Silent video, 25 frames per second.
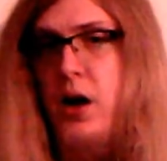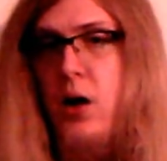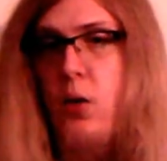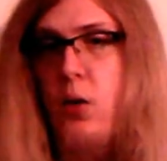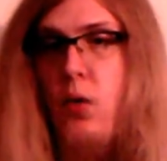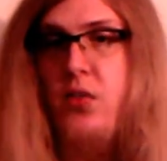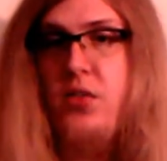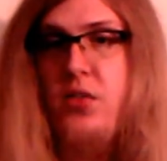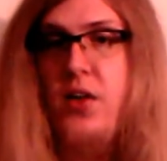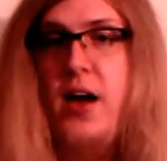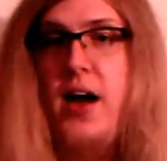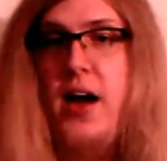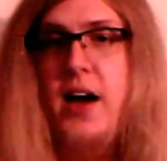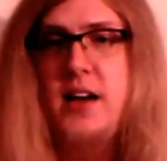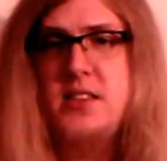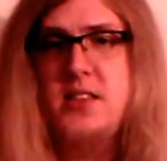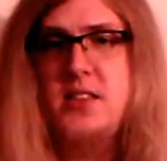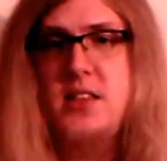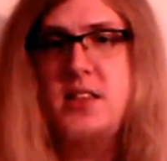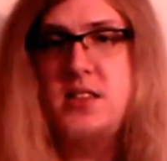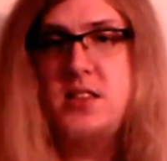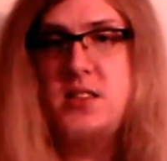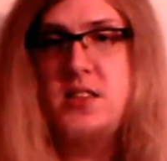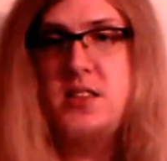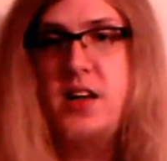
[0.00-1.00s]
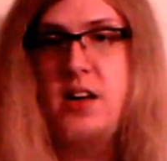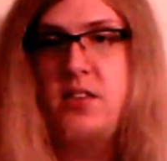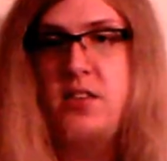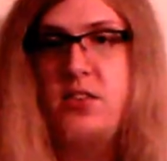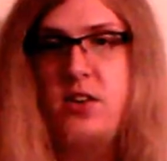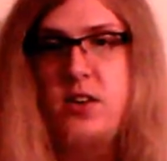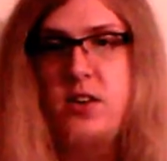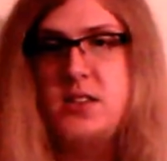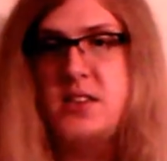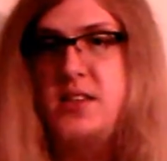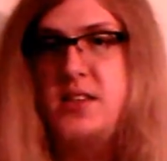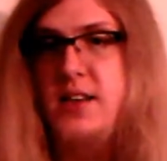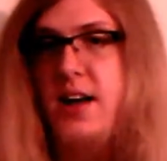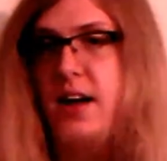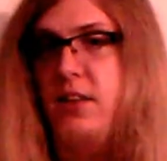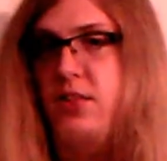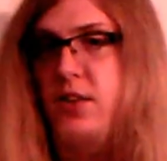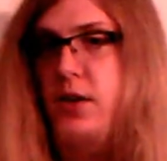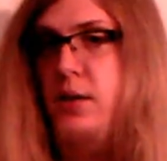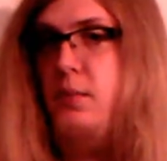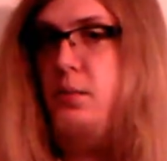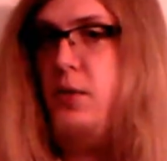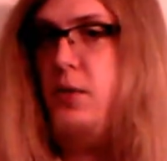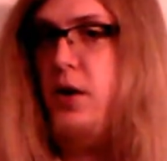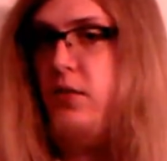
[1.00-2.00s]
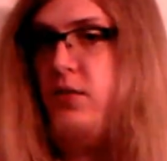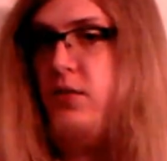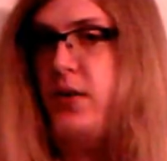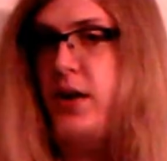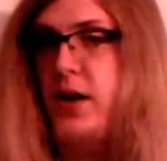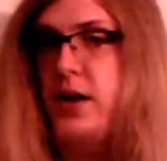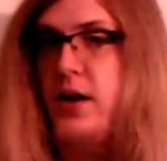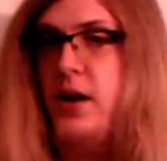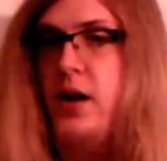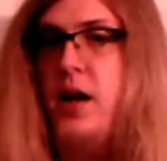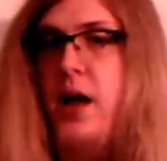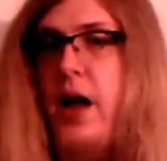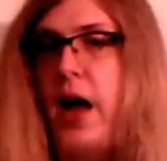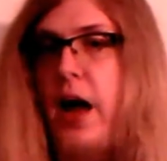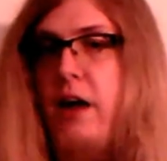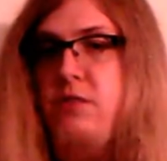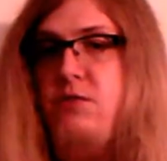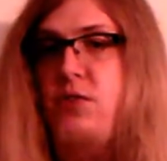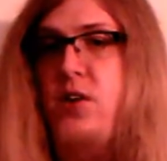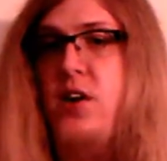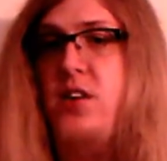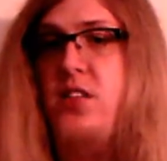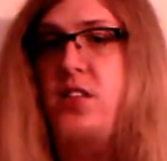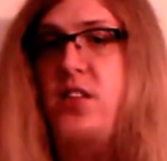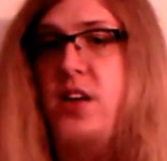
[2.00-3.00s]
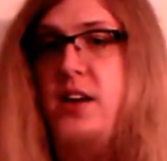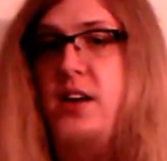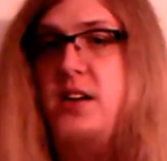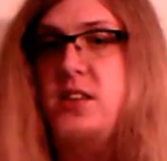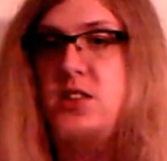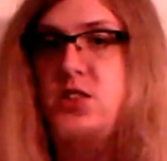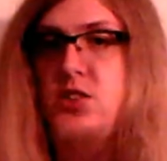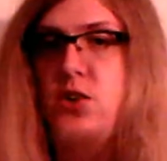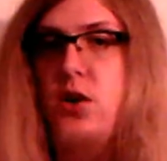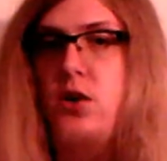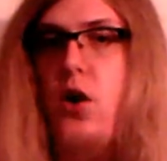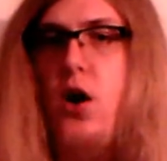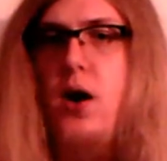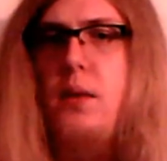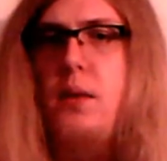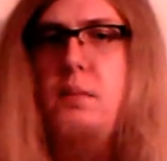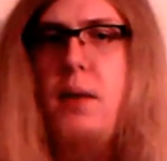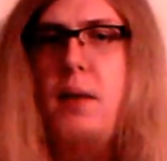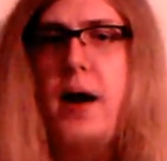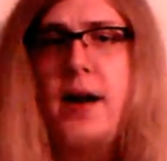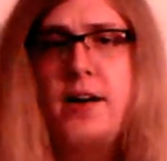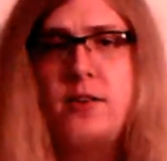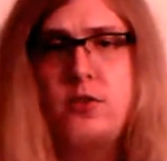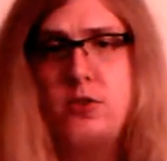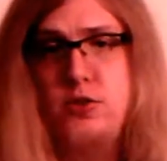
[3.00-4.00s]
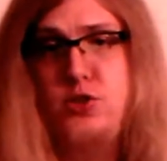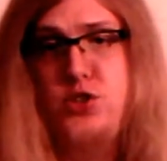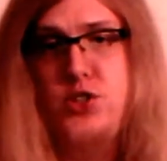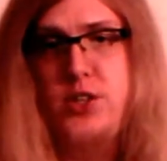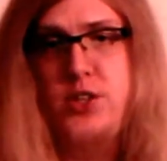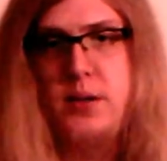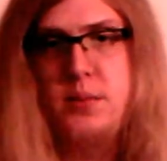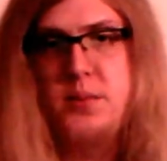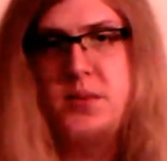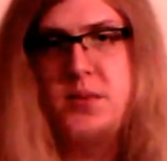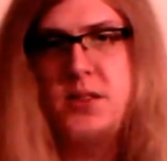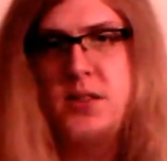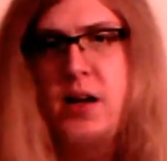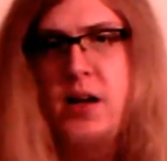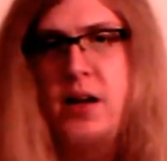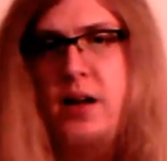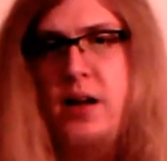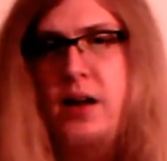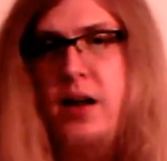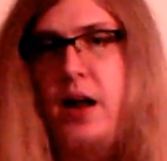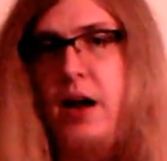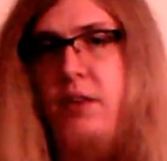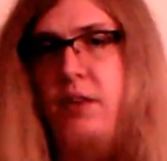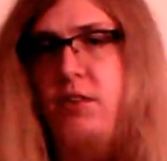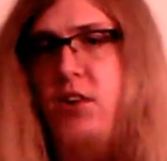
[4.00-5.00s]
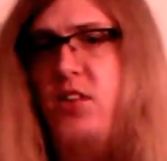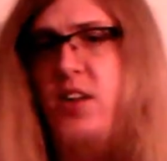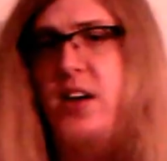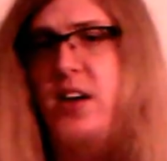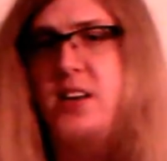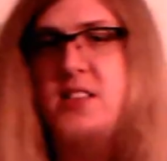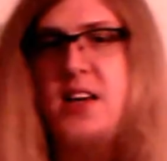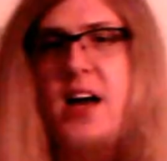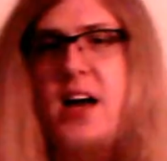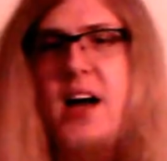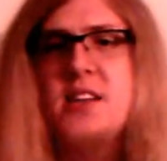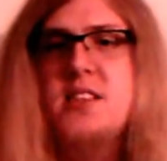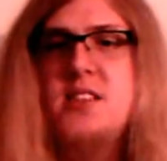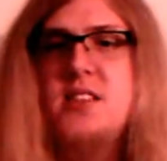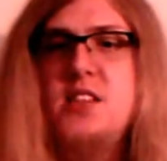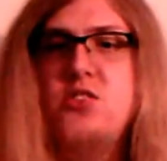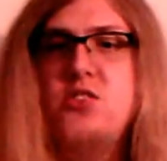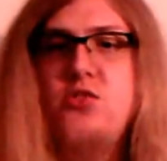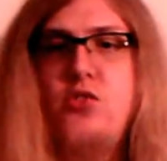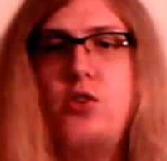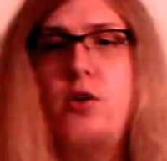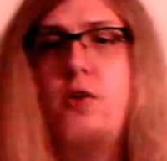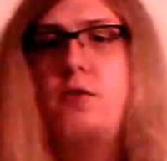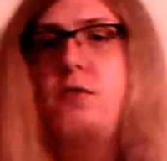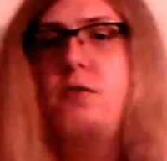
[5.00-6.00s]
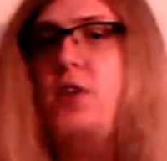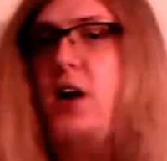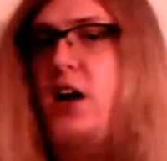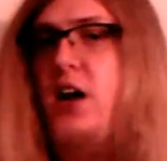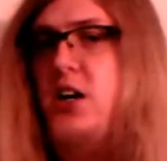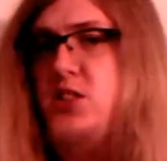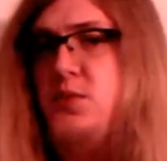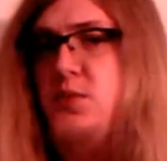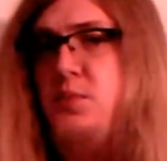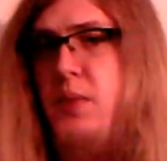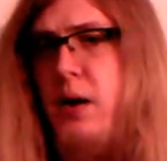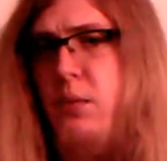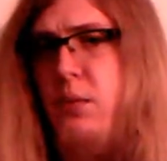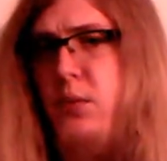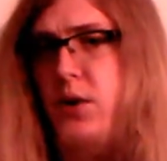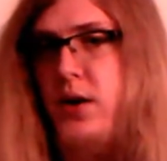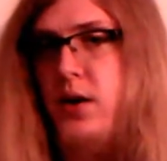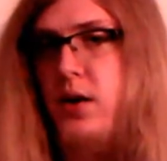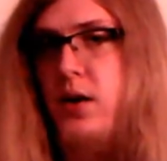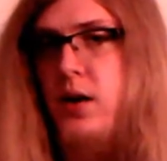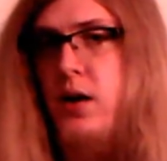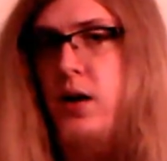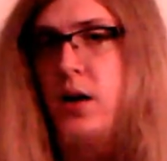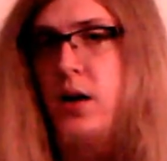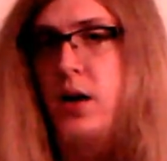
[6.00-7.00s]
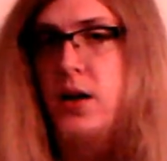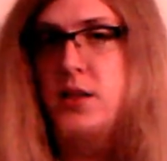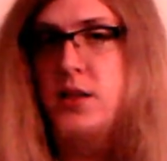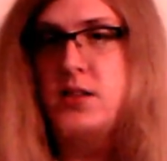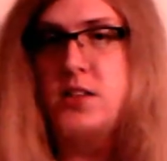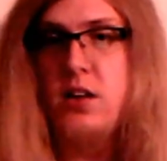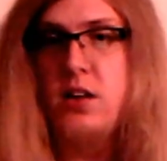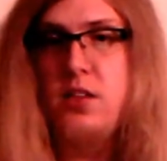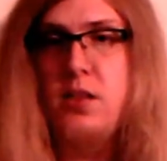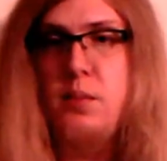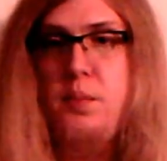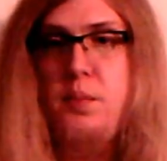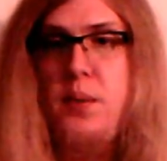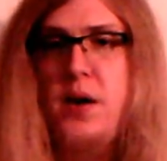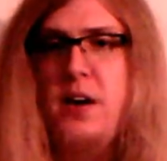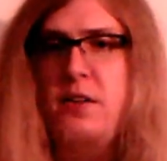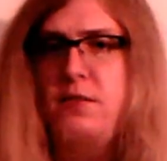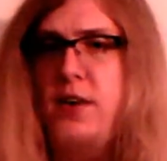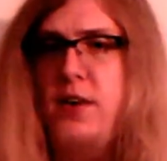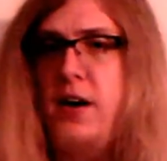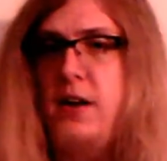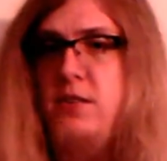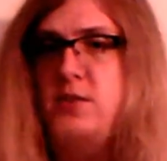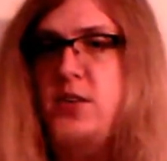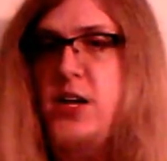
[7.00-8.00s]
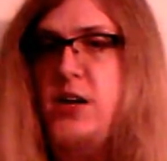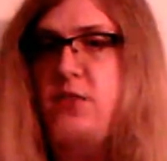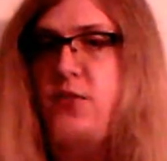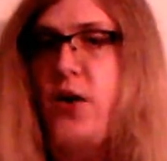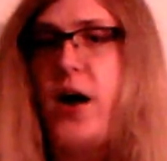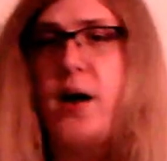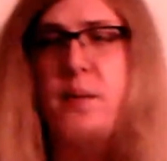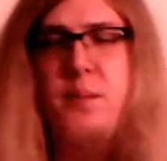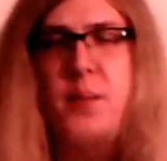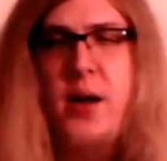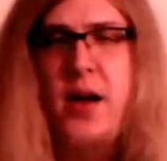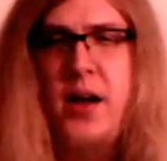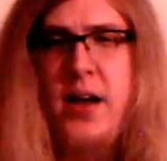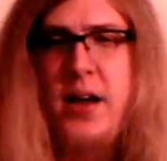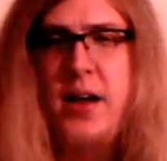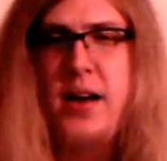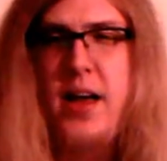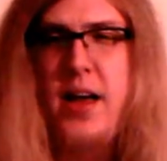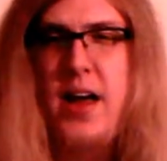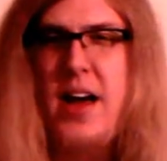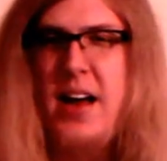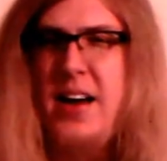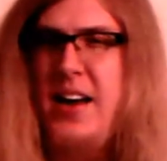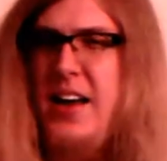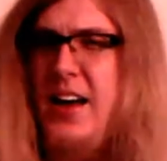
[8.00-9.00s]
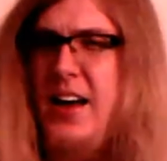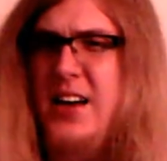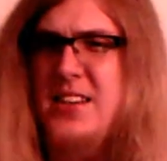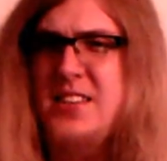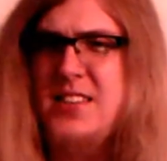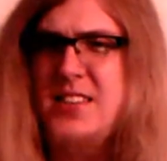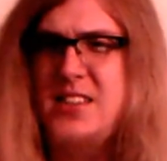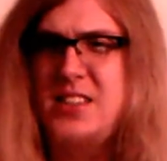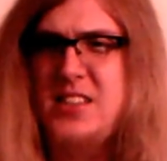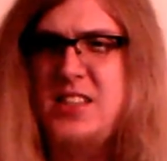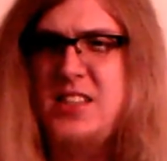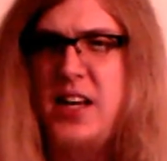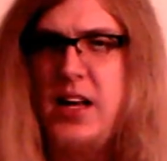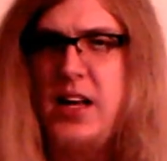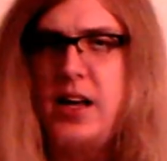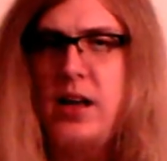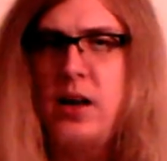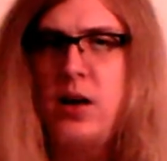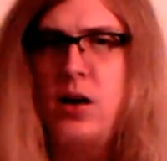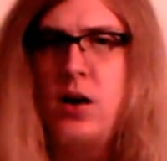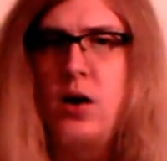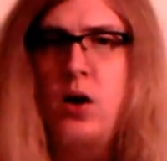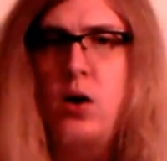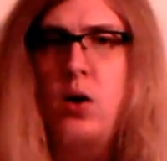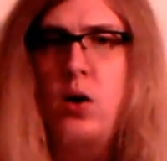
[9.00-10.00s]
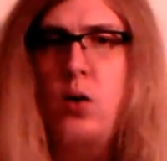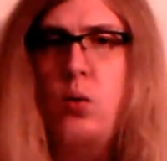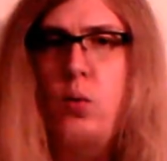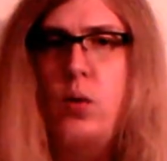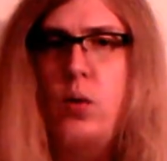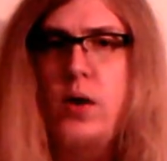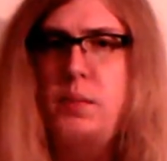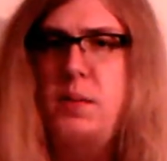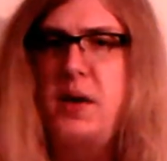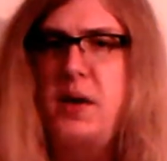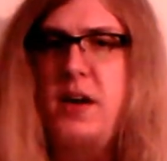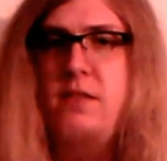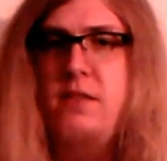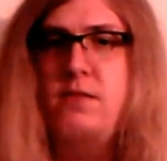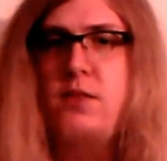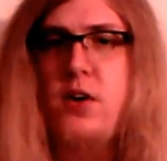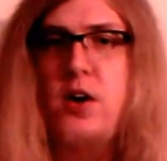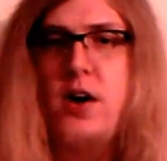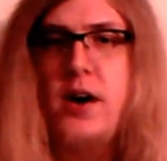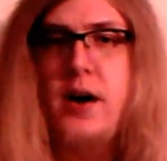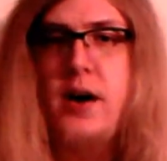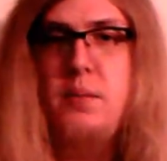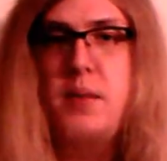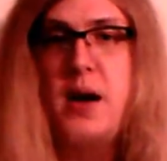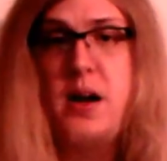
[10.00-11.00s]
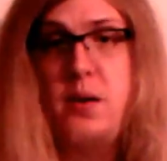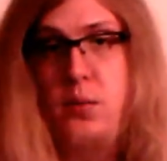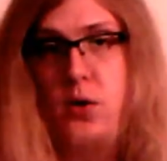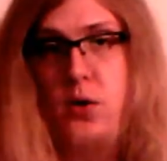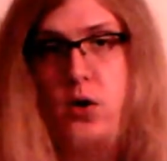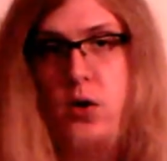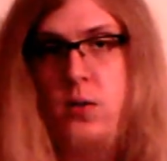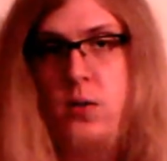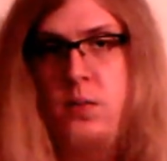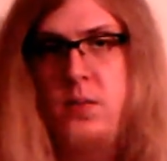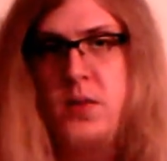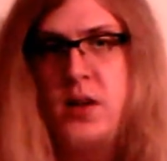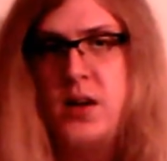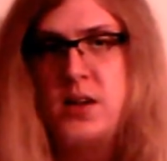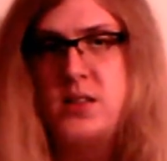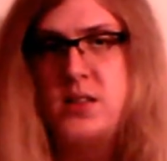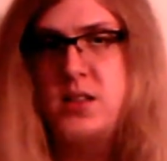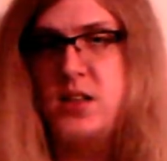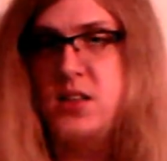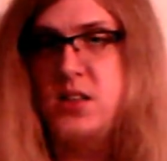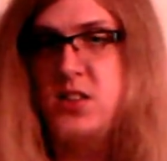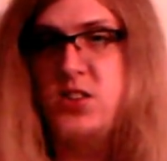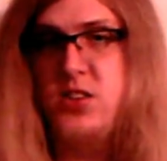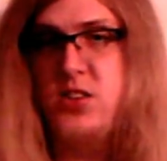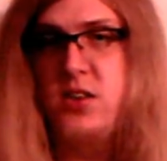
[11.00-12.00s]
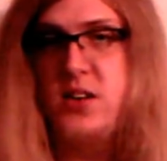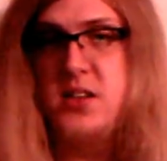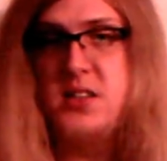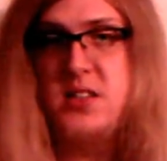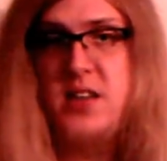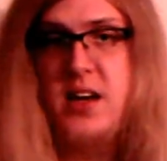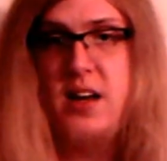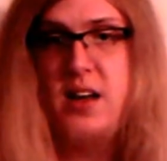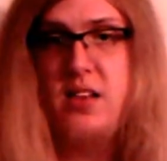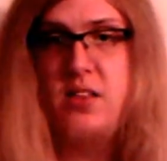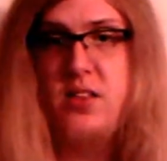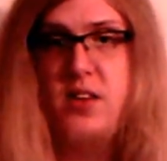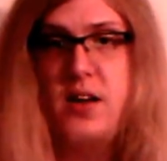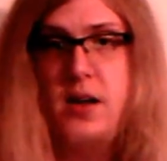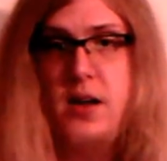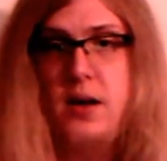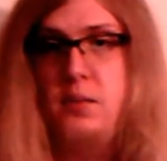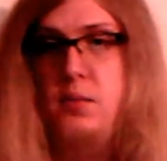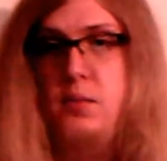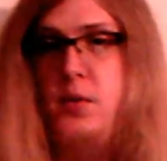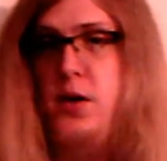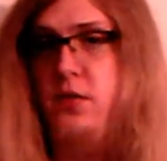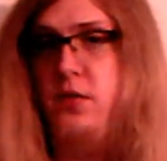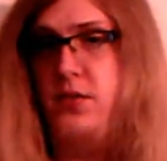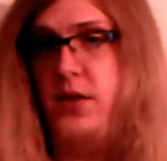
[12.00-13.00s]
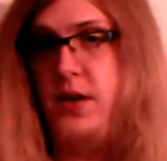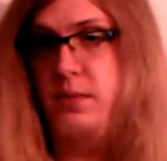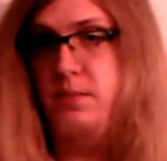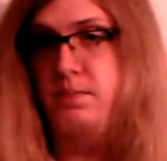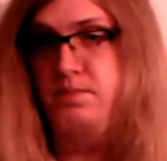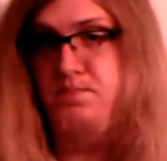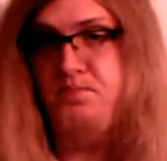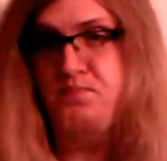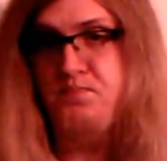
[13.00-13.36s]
With the SSD, there is nothing moving. Everything is stored on microchips. Everything is accessed through flash memory. So the benefit of defragmenting an SSD would be very minimal since there nothing anything moving.